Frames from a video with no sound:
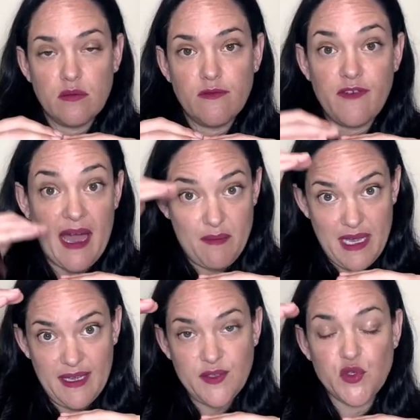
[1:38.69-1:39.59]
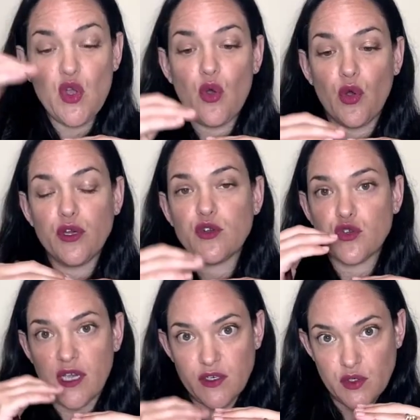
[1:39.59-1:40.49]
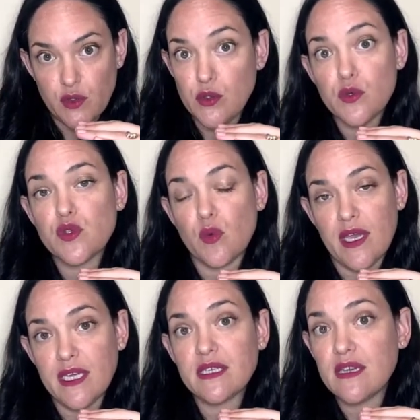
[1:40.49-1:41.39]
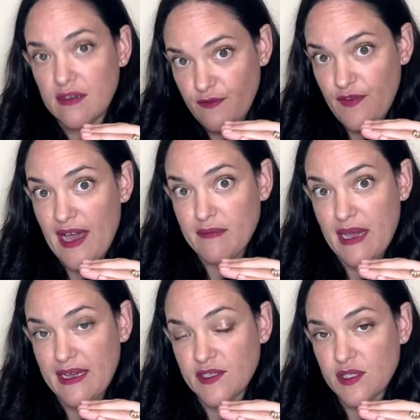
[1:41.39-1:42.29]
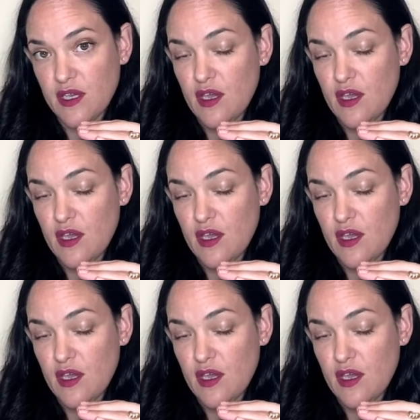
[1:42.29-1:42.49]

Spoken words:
fat mass, or you're trying to lose weight, fat mass.